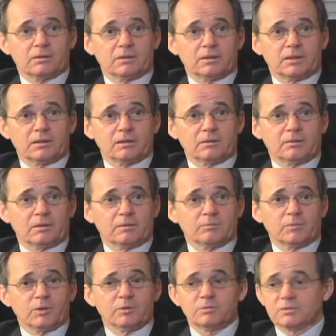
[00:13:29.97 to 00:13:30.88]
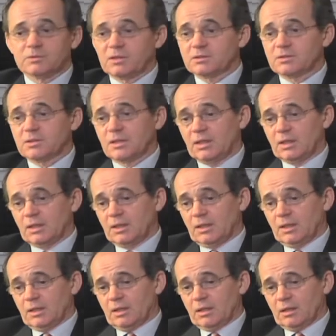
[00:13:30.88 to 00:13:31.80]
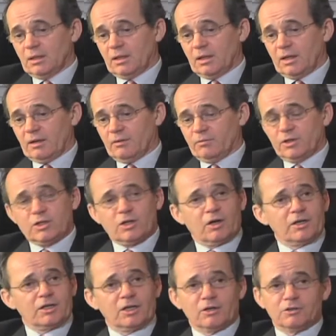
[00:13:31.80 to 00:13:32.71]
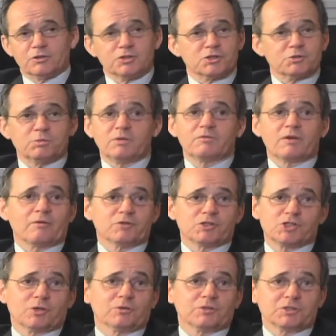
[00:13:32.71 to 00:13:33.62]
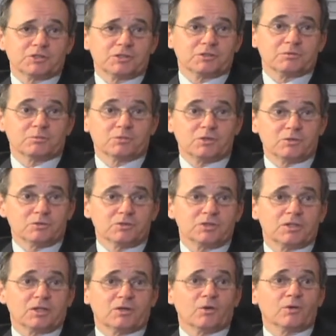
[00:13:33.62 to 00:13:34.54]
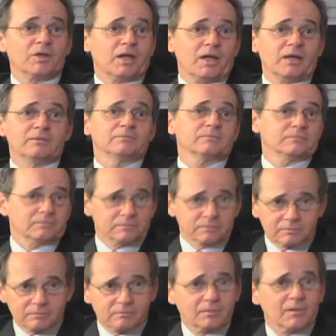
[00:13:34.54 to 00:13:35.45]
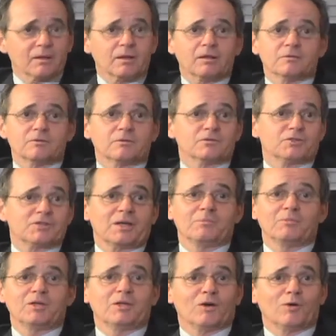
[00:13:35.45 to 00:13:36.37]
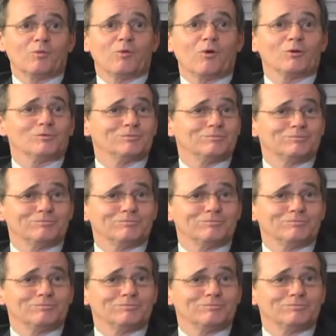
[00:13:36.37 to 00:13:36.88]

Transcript: getting it. Every cardiologist we've ever shown the system to said, okay, send me a quote.